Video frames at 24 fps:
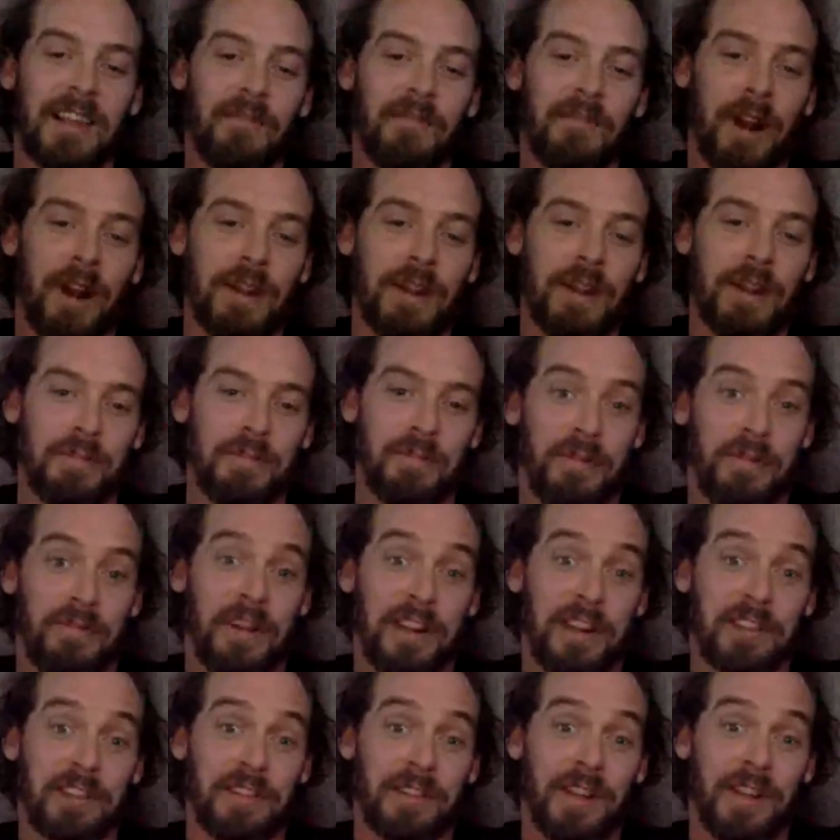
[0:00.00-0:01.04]
running with
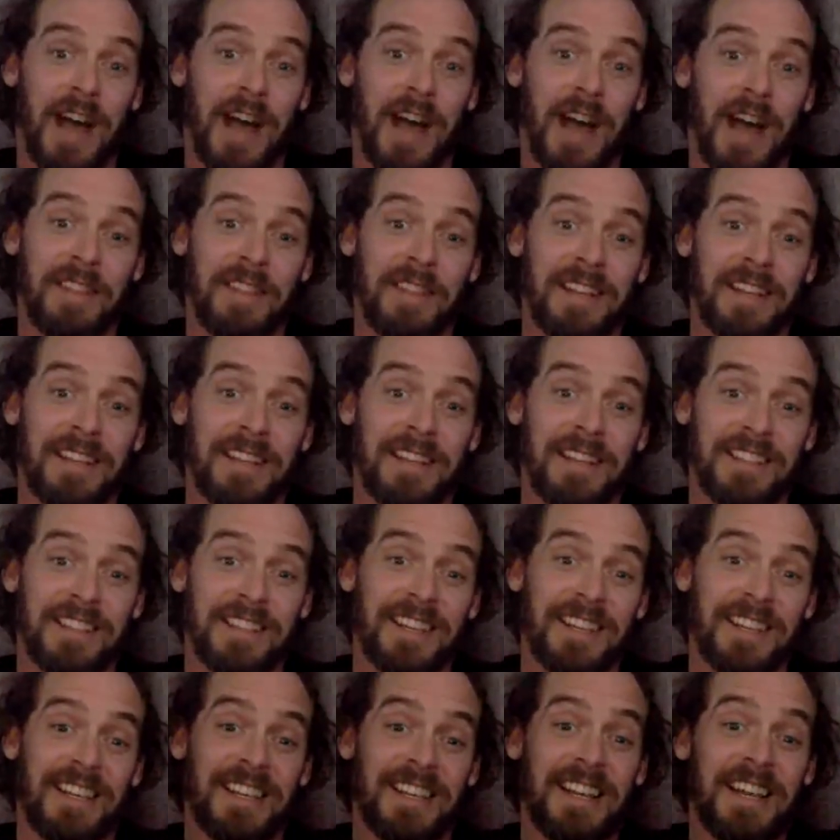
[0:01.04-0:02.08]
professional athletes
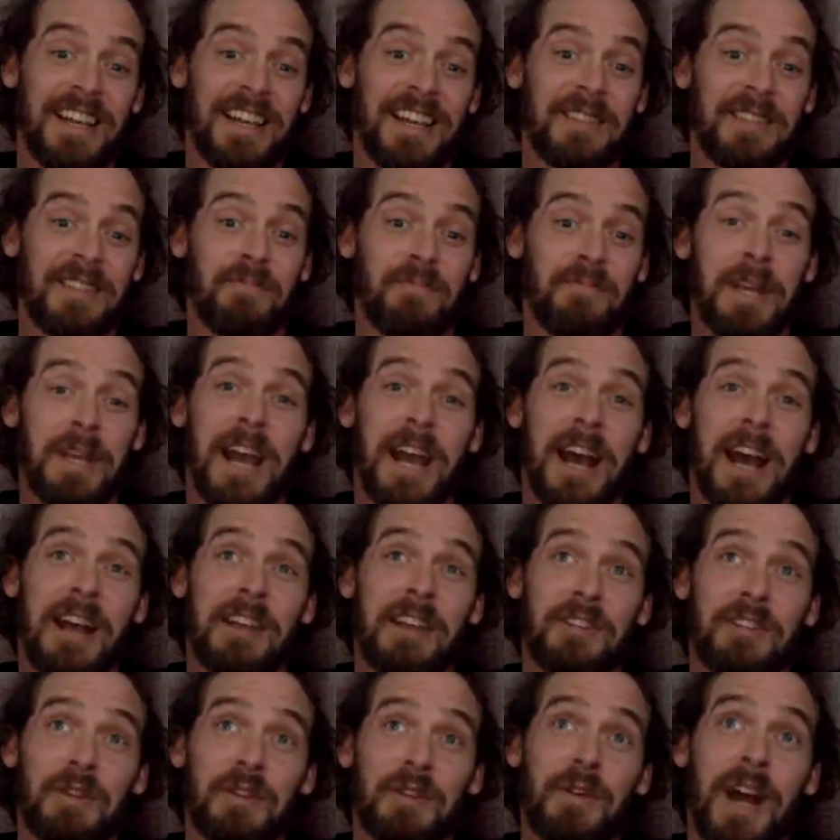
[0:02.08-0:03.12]

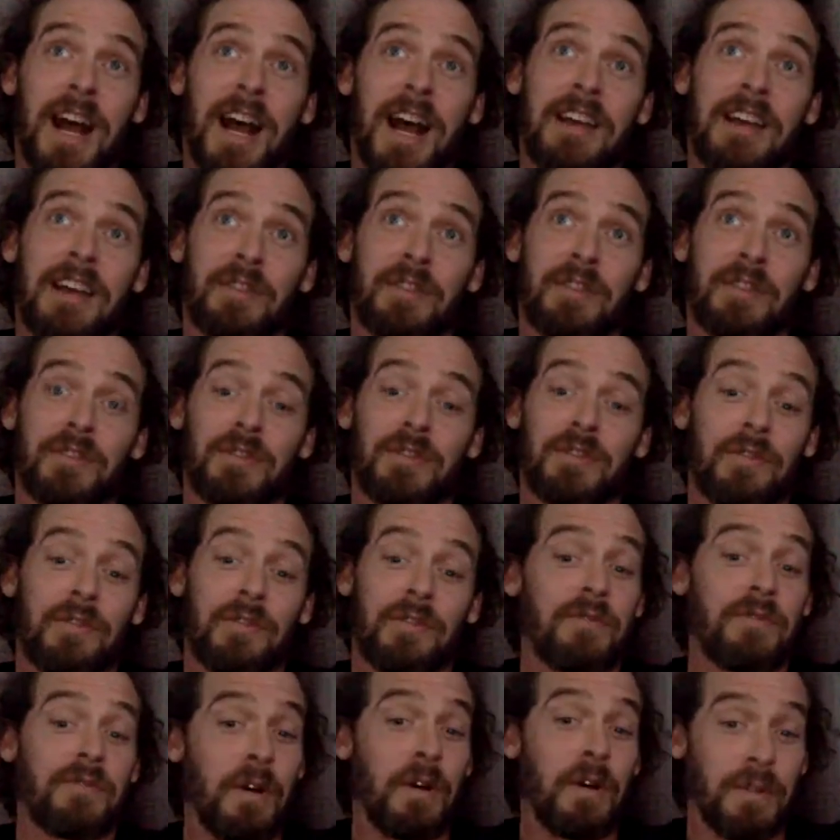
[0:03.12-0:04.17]
because you guys are so
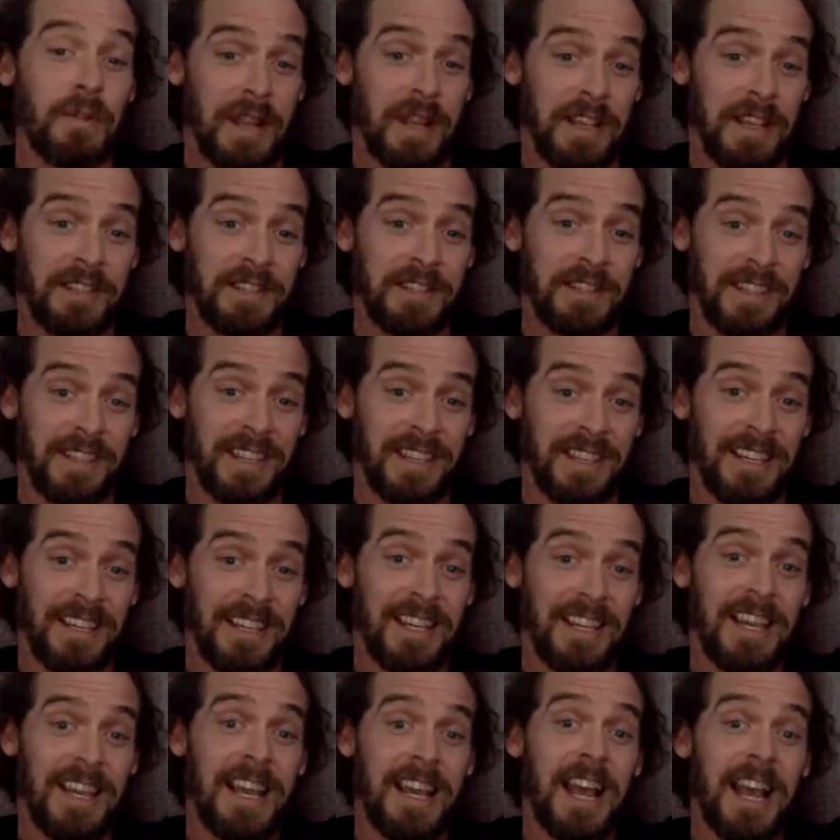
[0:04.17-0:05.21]
focused
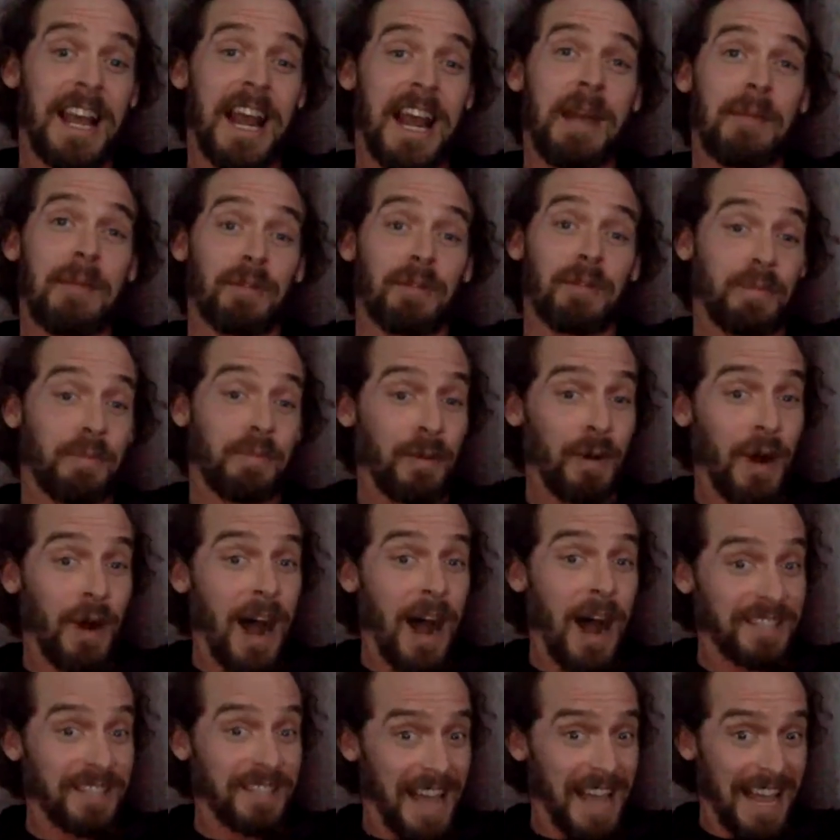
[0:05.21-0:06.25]
and able to
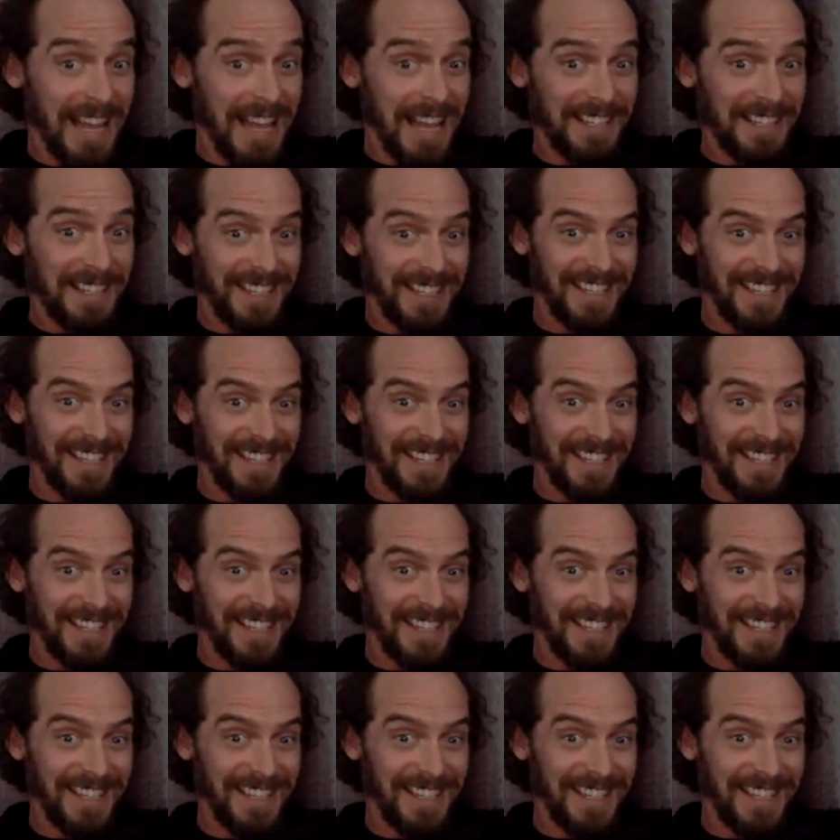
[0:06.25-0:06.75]
process